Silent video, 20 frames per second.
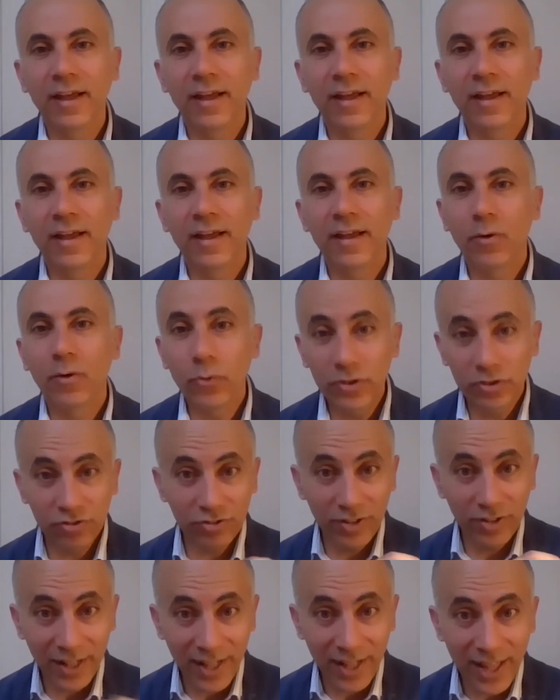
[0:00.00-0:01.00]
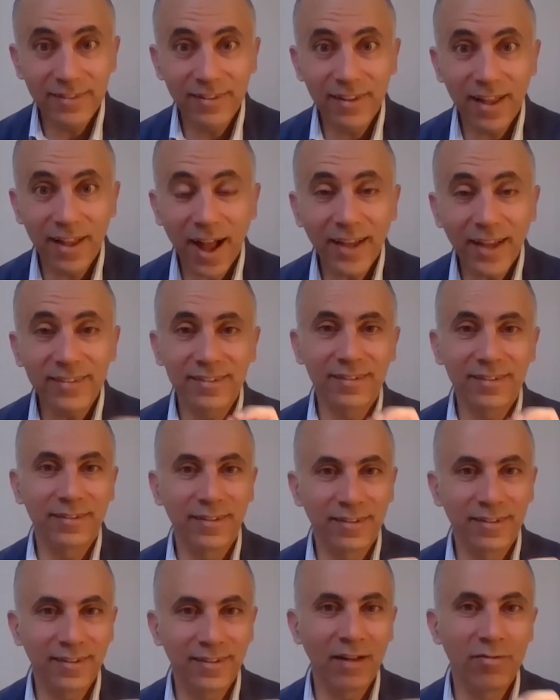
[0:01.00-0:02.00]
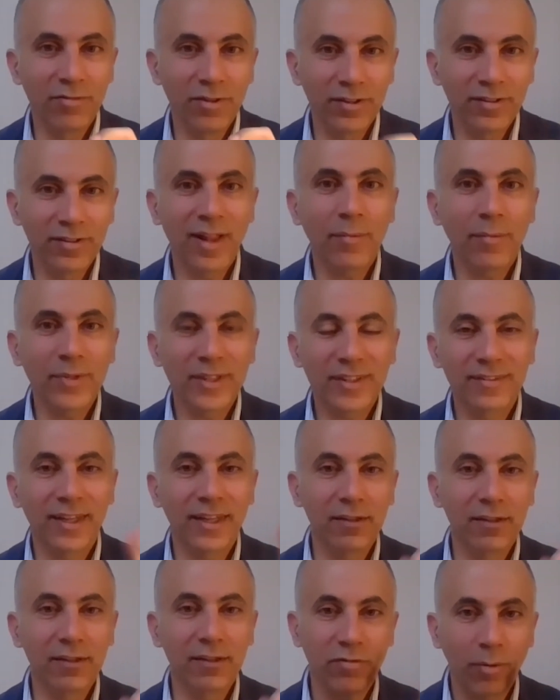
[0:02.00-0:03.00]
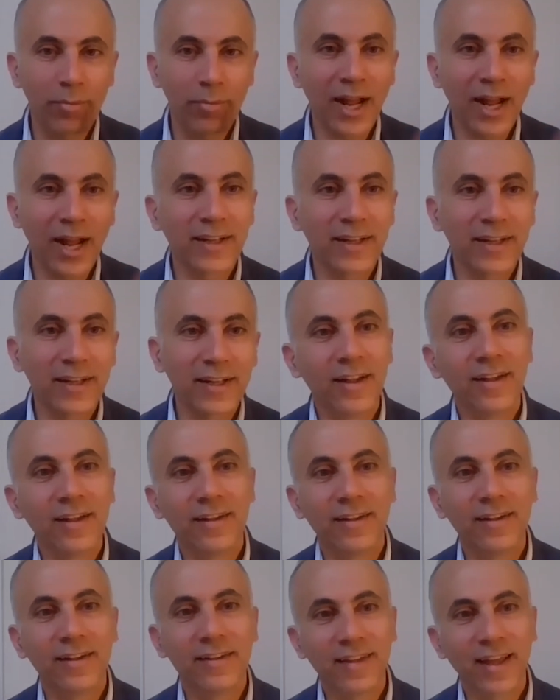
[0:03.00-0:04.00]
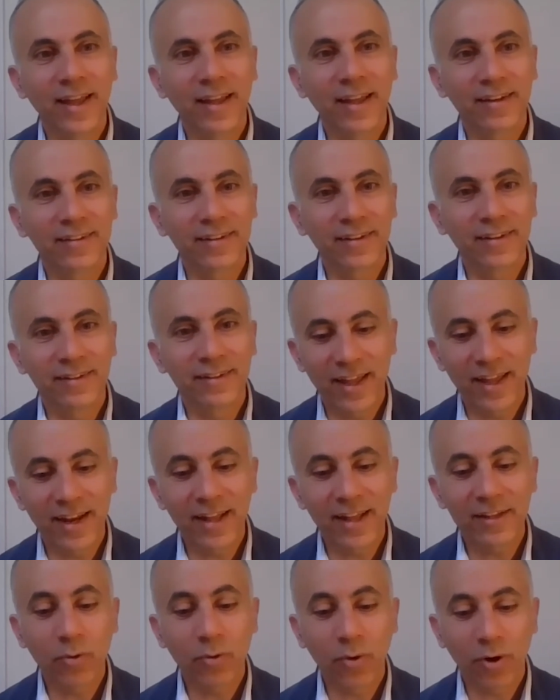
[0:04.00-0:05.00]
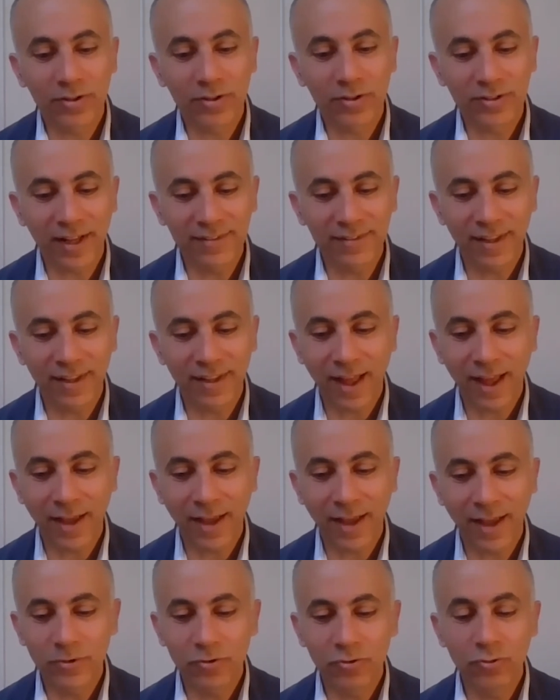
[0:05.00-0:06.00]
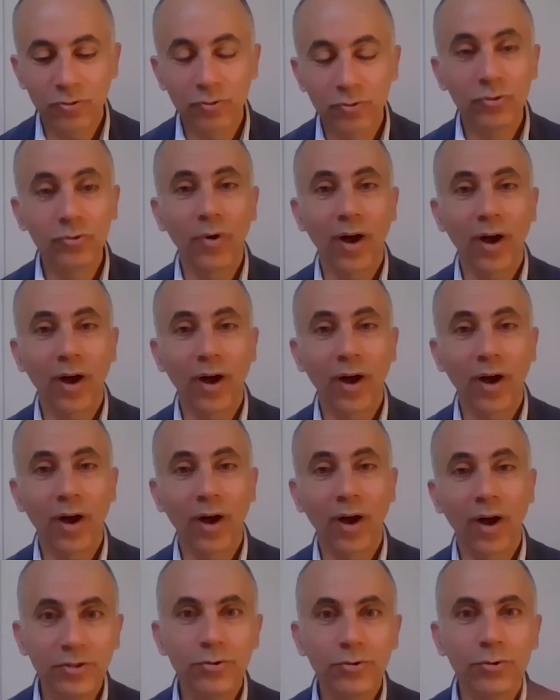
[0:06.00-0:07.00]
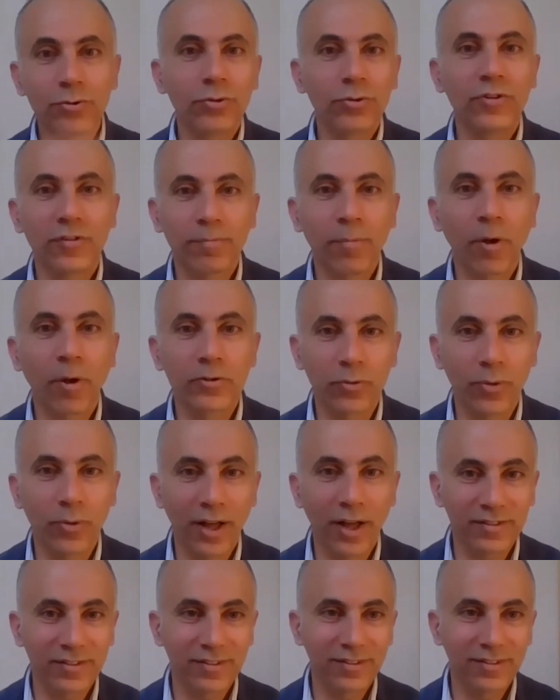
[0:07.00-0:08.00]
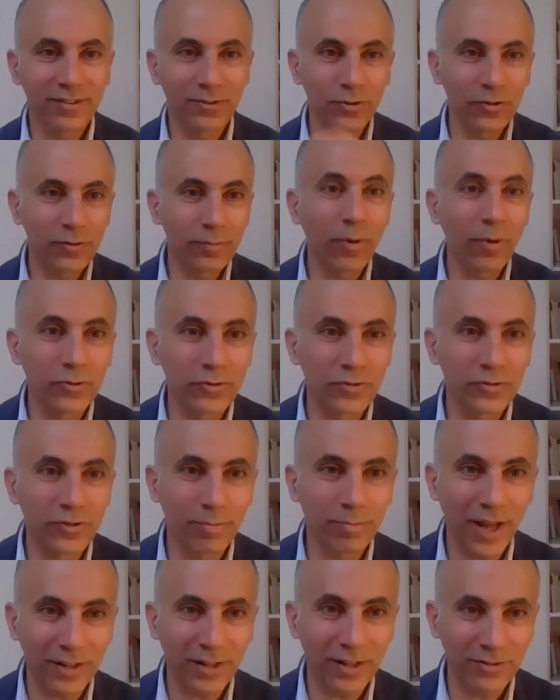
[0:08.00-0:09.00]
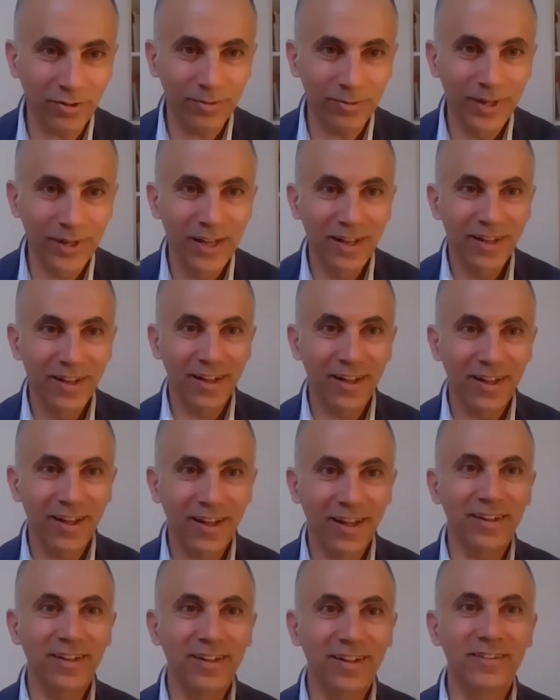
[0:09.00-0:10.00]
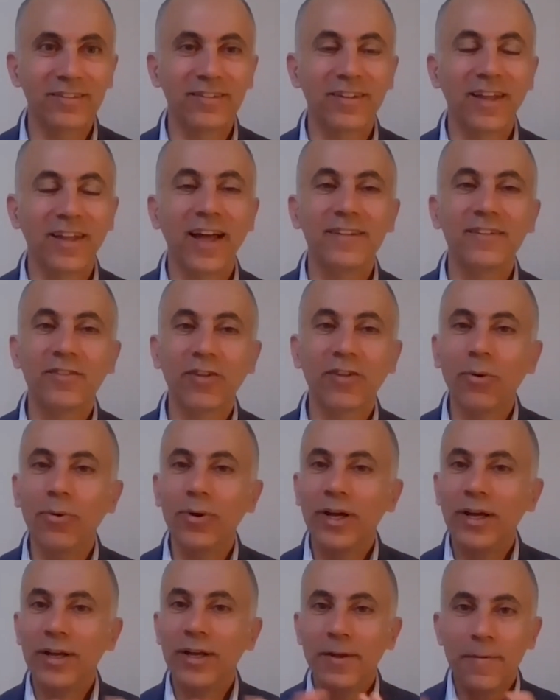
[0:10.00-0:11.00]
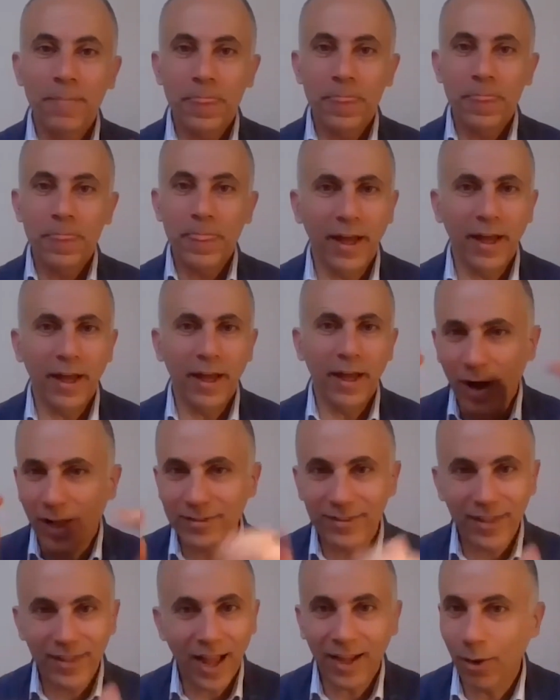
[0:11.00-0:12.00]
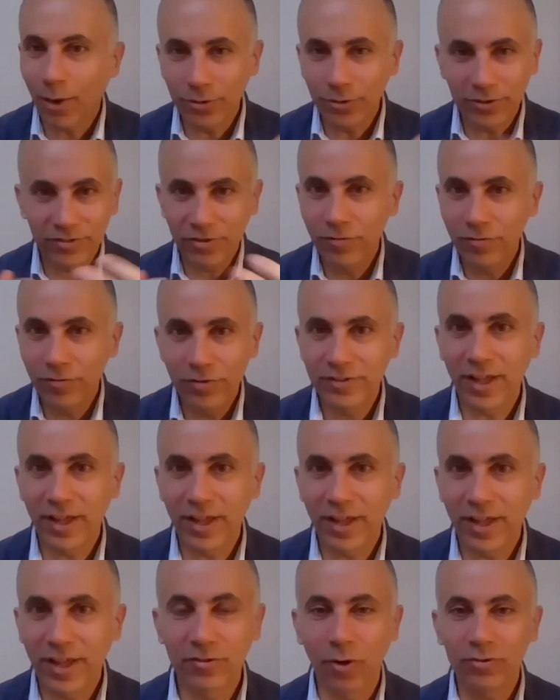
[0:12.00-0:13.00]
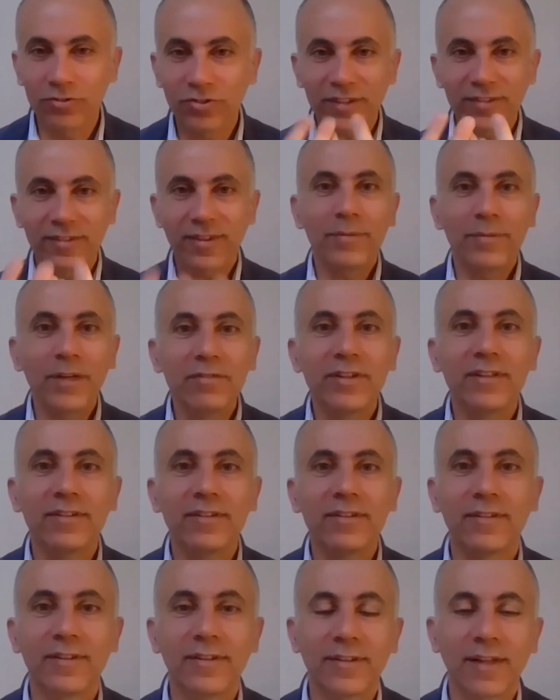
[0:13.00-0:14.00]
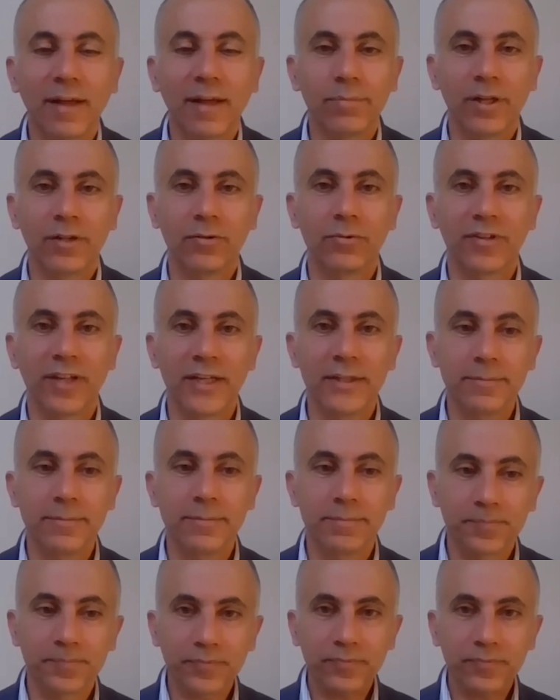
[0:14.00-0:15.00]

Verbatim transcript: uh, which led ISIS itself, the Islamic State, from Raqqa in their, in their headquarters at that time, to do a video to respond to us, to respond to this platform. Uh, and so, uh, and to attack our service and so on. Just I'm giving this example to say,